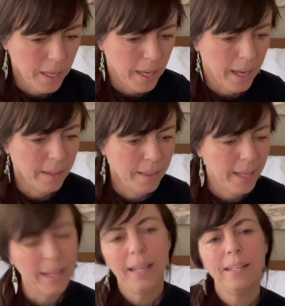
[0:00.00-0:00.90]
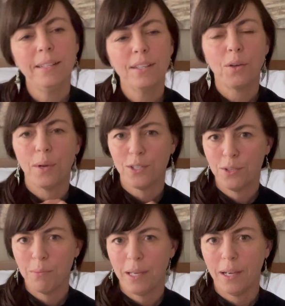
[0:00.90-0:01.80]
And then the
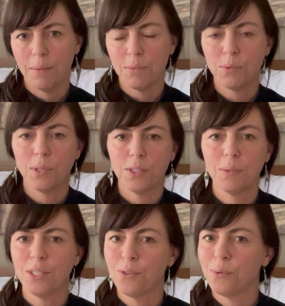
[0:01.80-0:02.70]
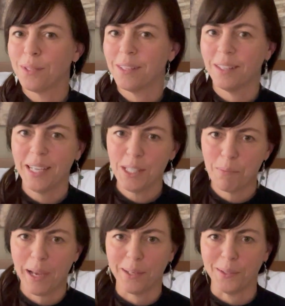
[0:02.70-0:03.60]
question becomes, what do we do with the lace
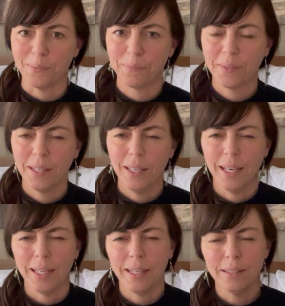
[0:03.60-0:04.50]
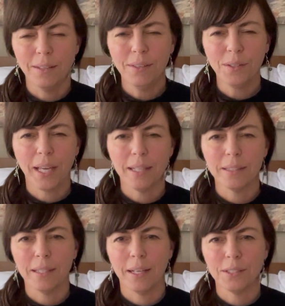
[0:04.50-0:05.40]
panel? And I love how
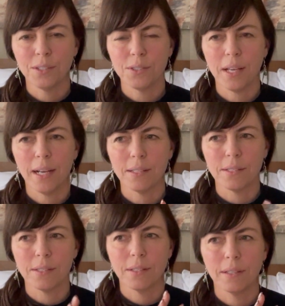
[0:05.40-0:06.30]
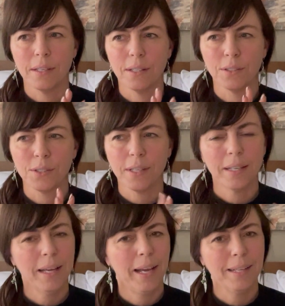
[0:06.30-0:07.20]
Caitlin Hunter's has, it looks like
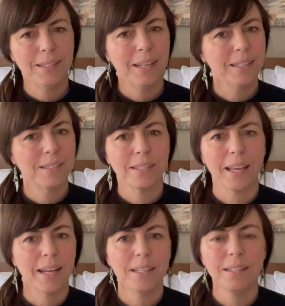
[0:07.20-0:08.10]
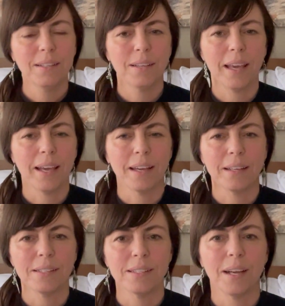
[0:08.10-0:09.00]
a hand-dyed skein,
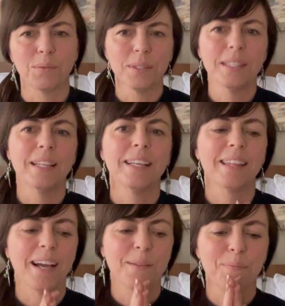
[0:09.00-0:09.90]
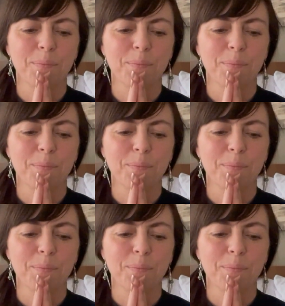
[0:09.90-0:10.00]
and I really like that.